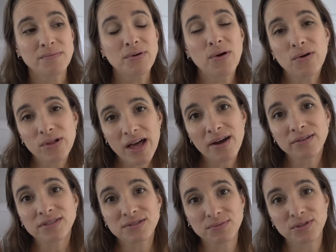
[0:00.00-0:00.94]

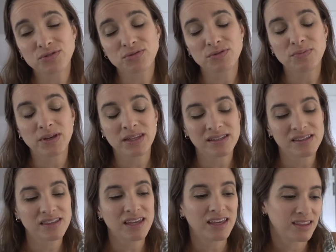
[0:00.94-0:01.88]
pullouts, which would be the
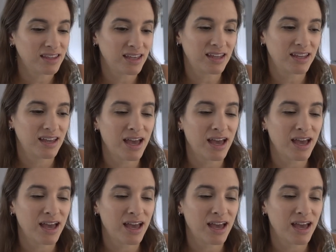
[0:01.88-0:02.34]
thing that